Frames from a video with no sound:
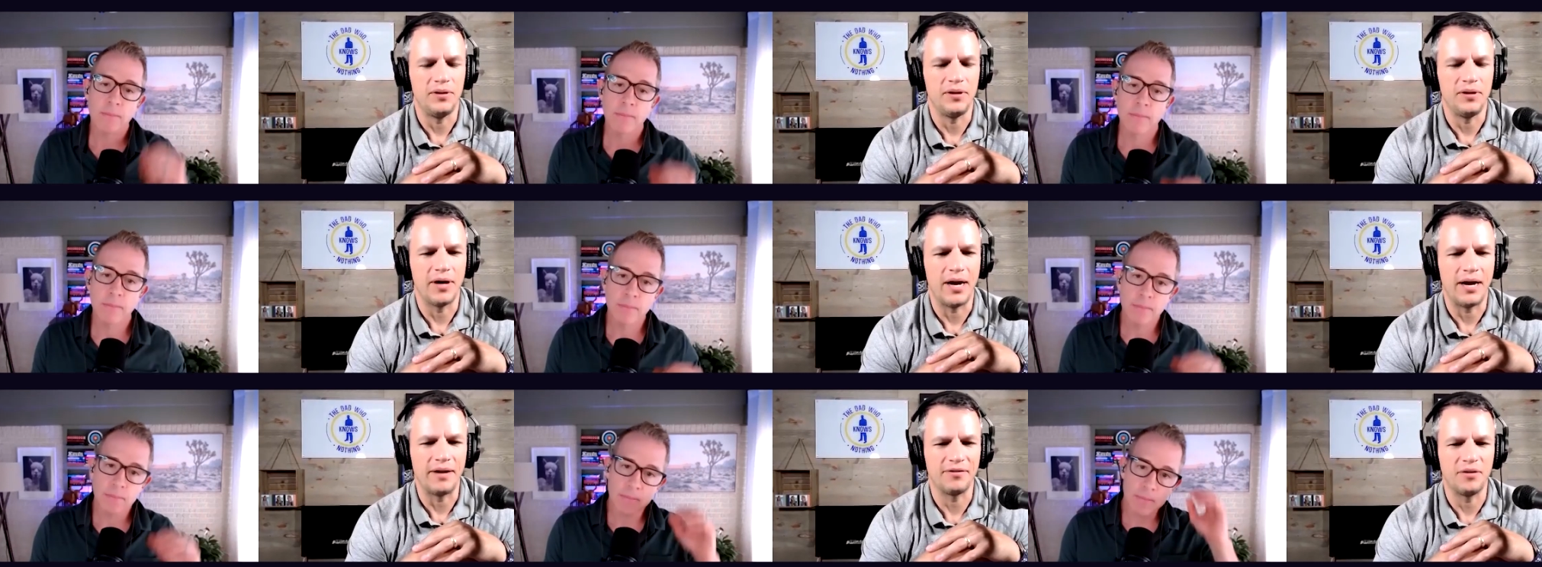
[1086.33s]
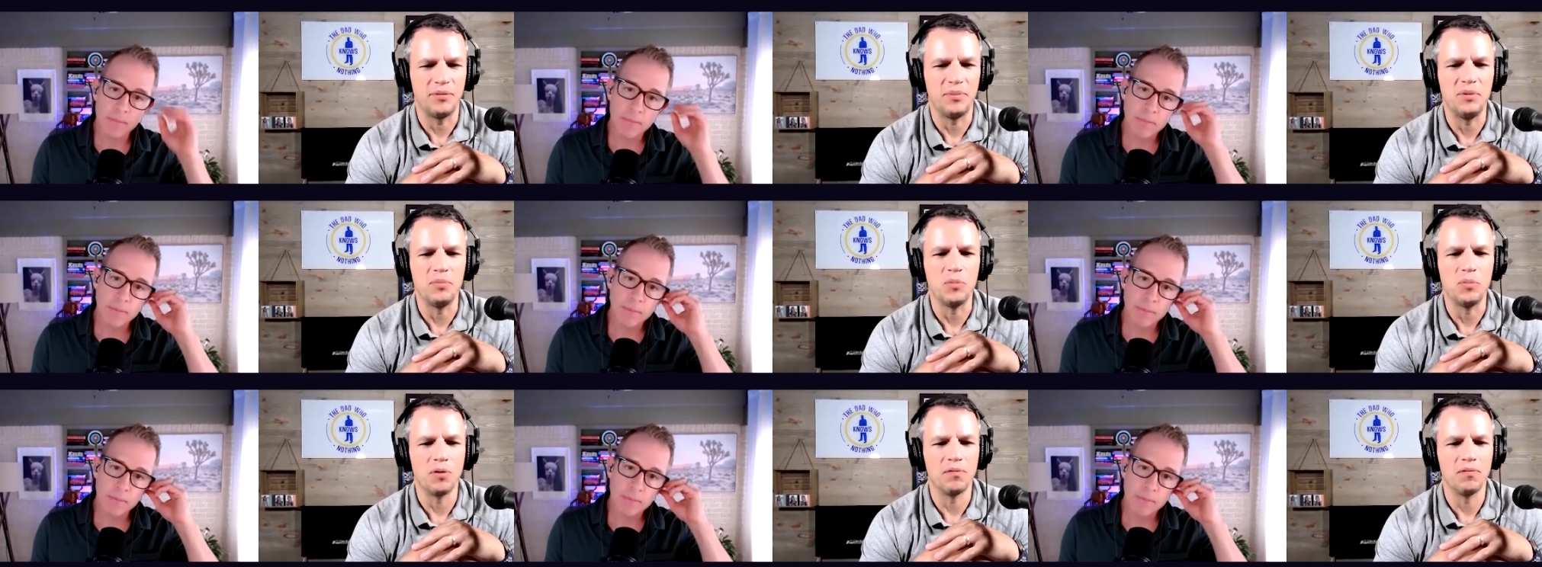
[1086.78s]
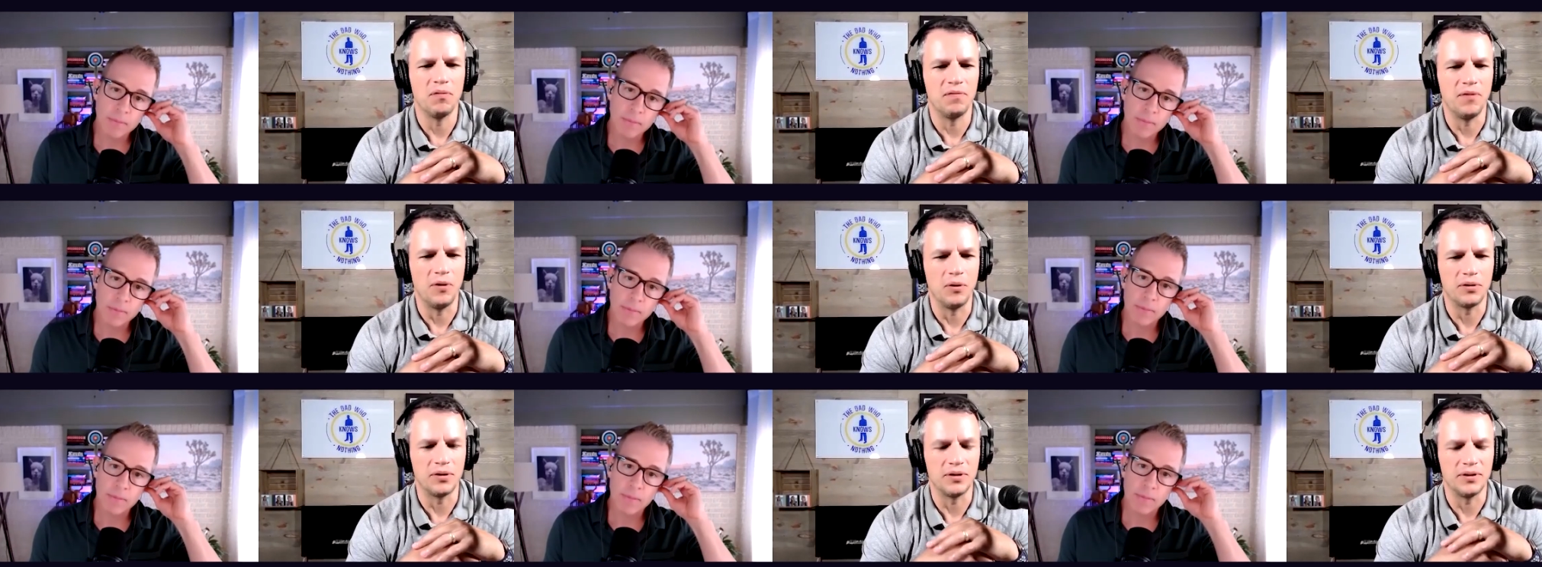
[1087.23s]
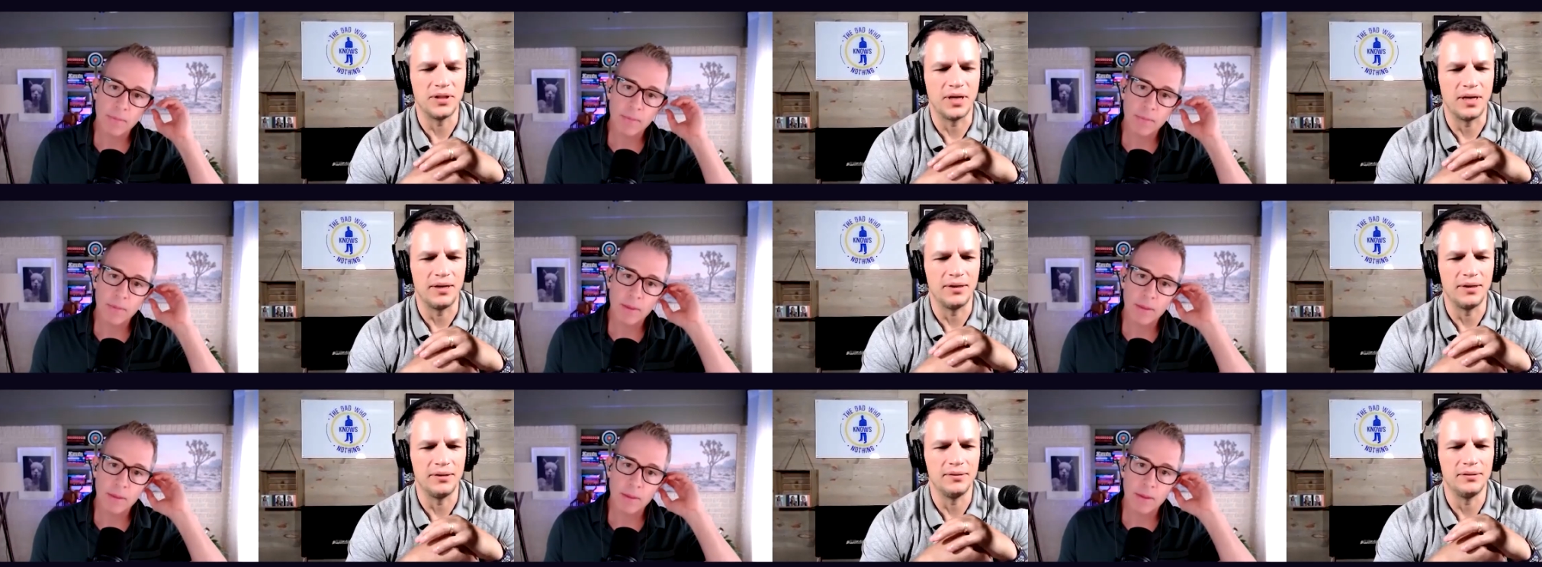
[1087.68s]
Speaker 1: there has to be more of a focus
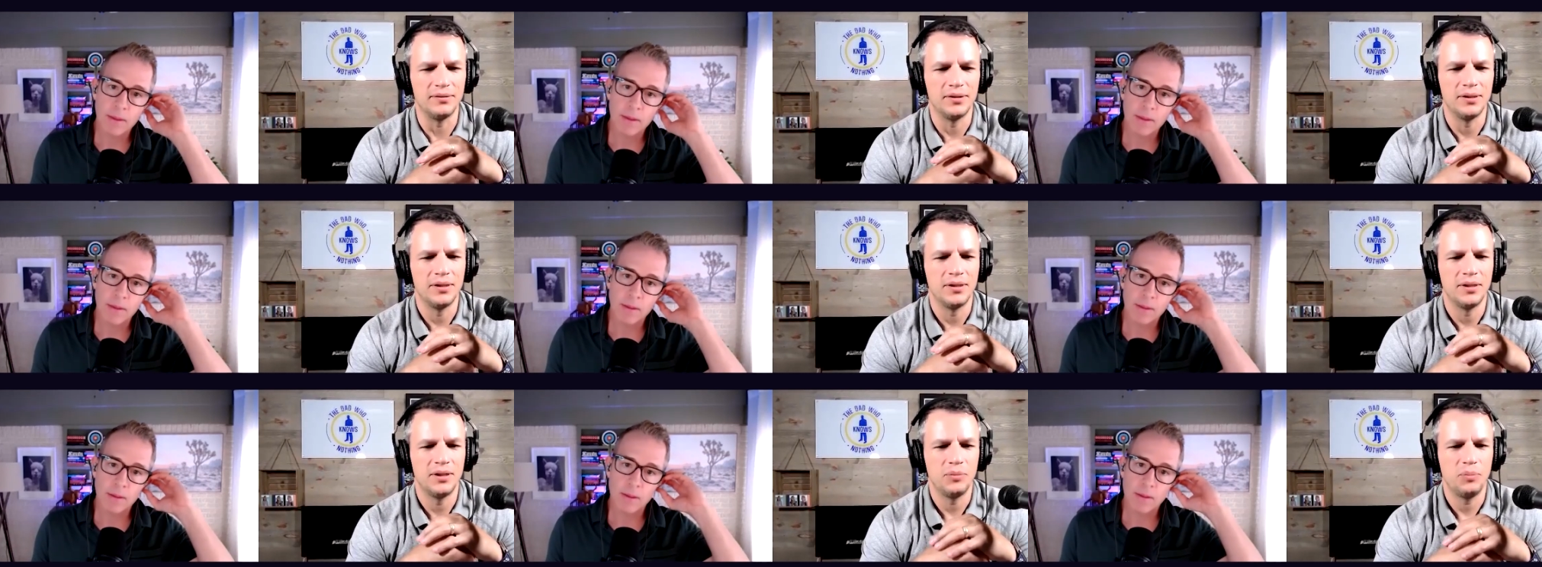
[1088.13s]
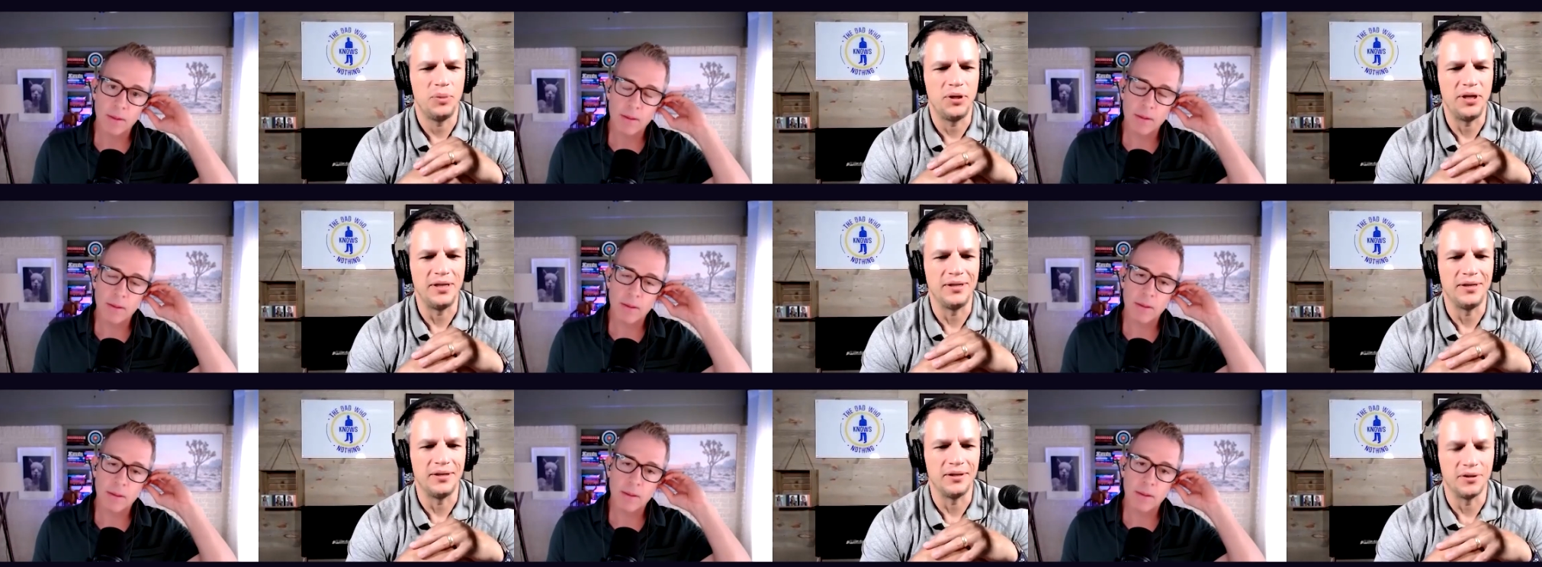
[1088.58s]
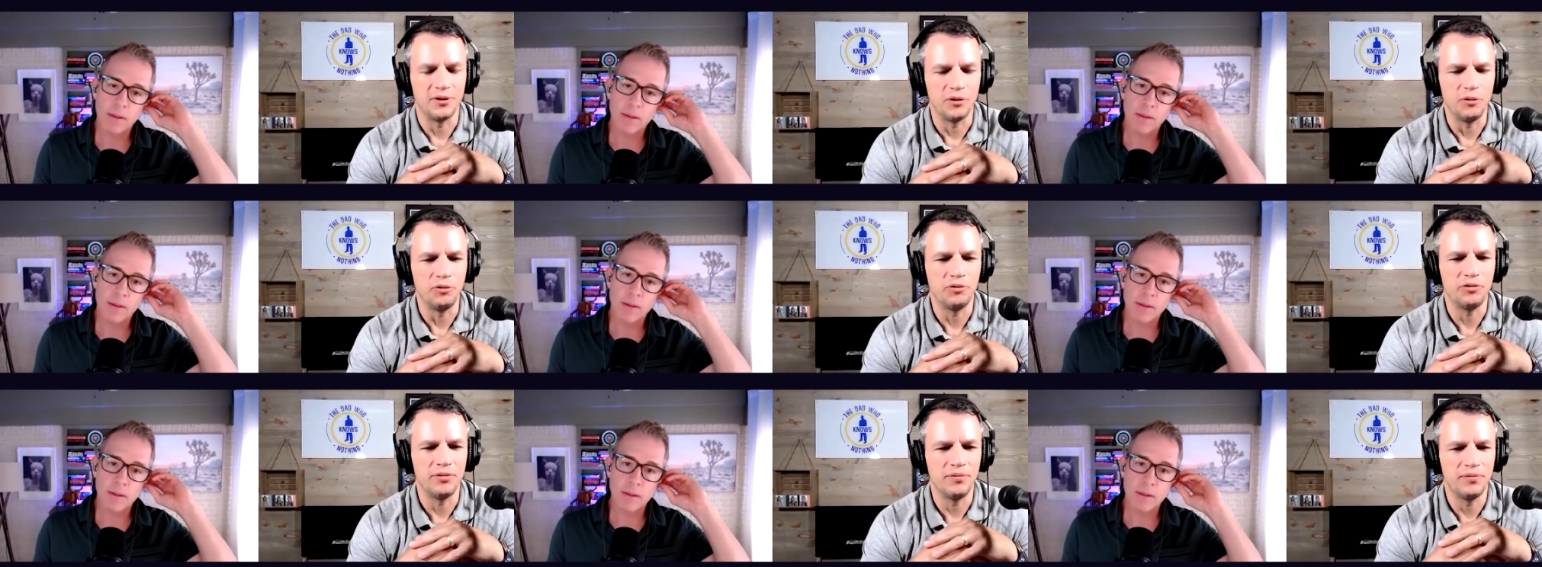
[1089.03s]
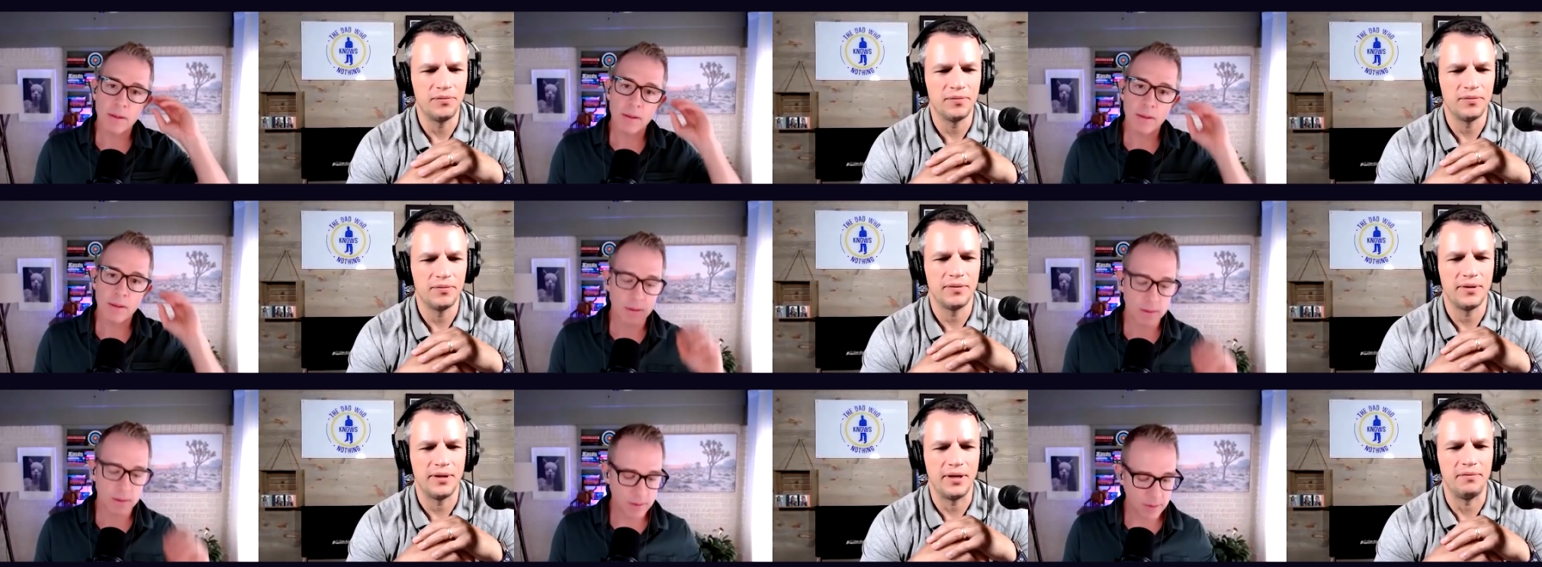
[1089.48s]
on being
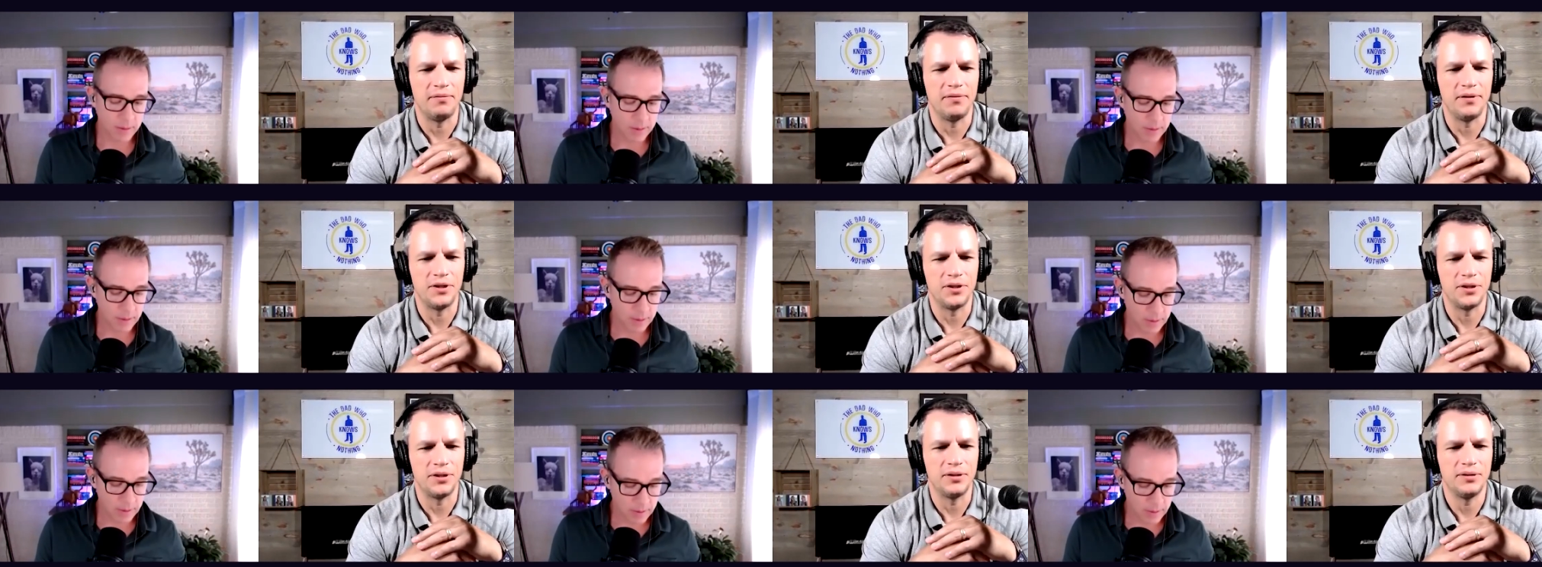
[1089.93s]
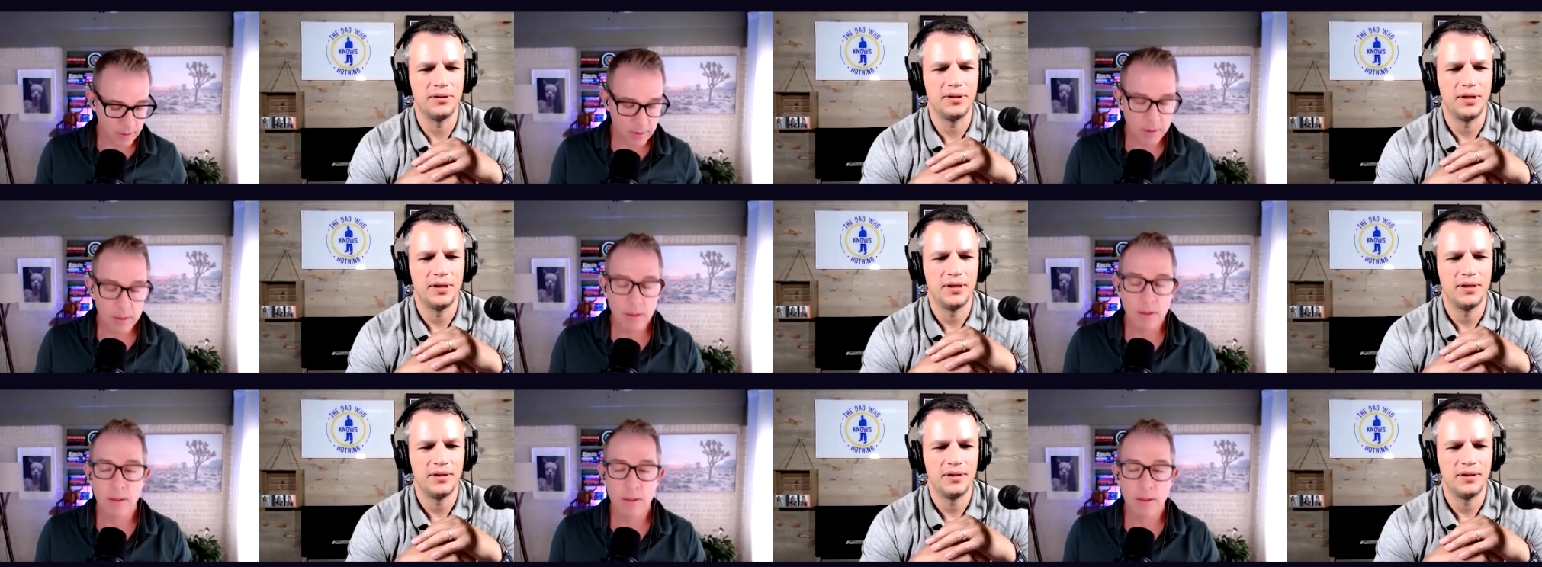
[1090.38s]
inclusive, that vision,